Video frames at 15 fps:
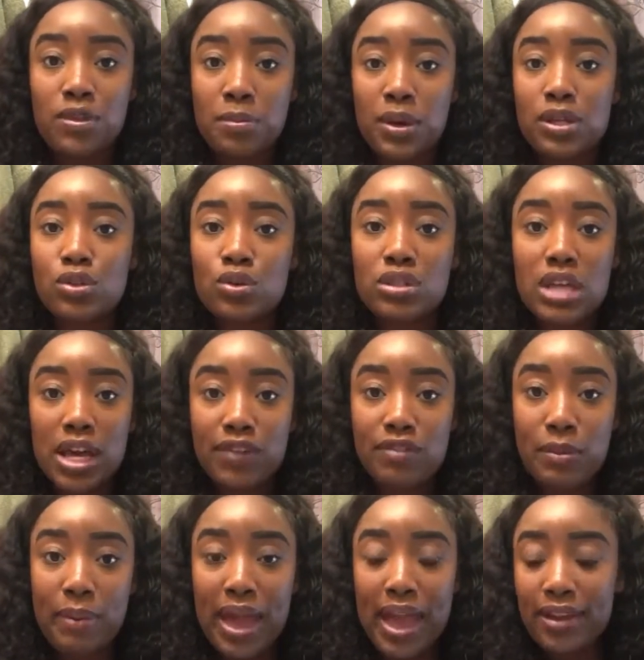the bundles out
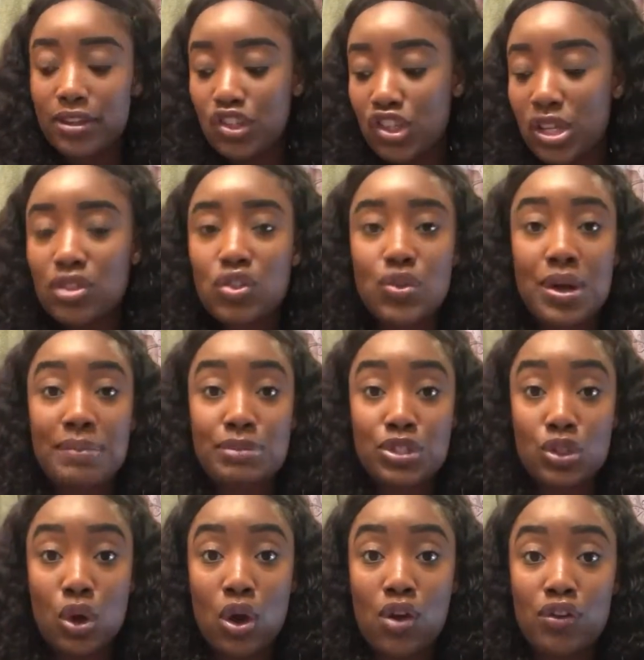of the packaging so I'm
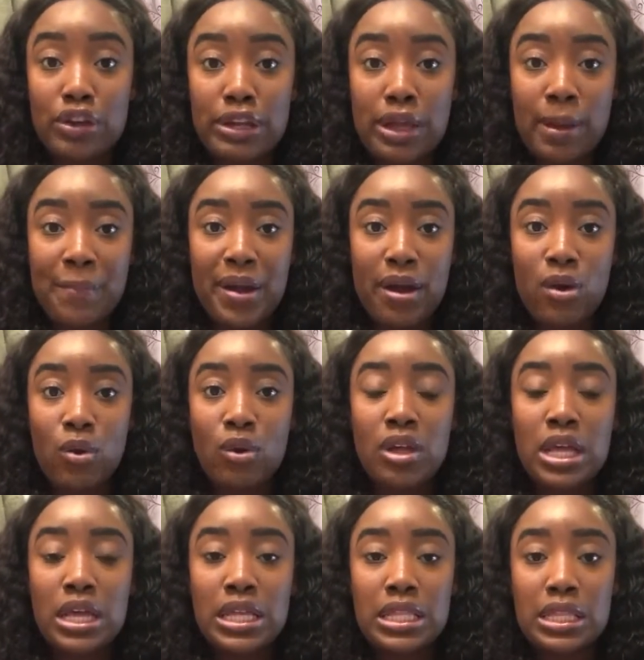sorry about
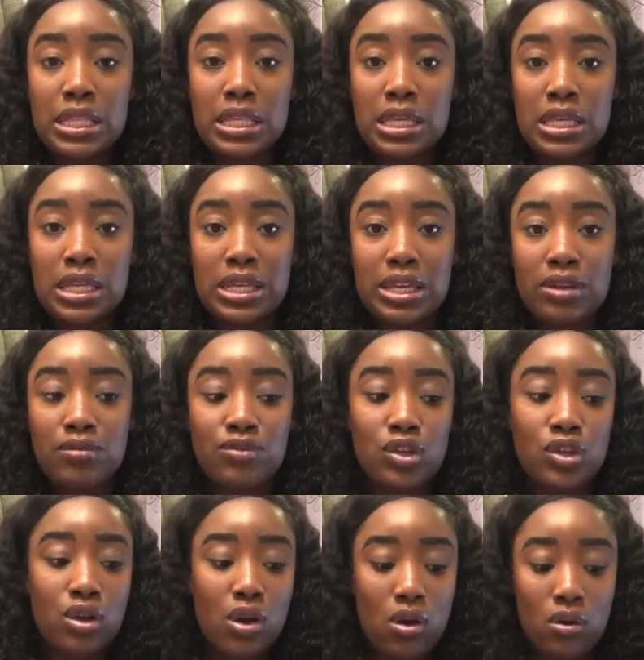the,
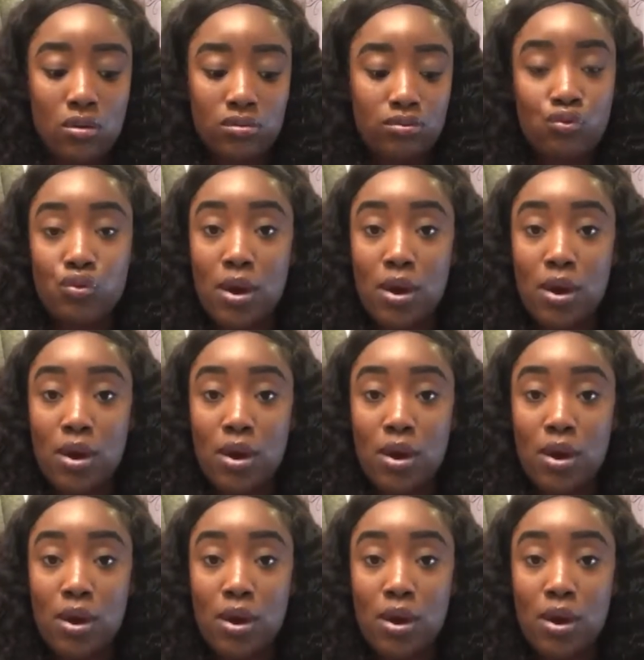you know,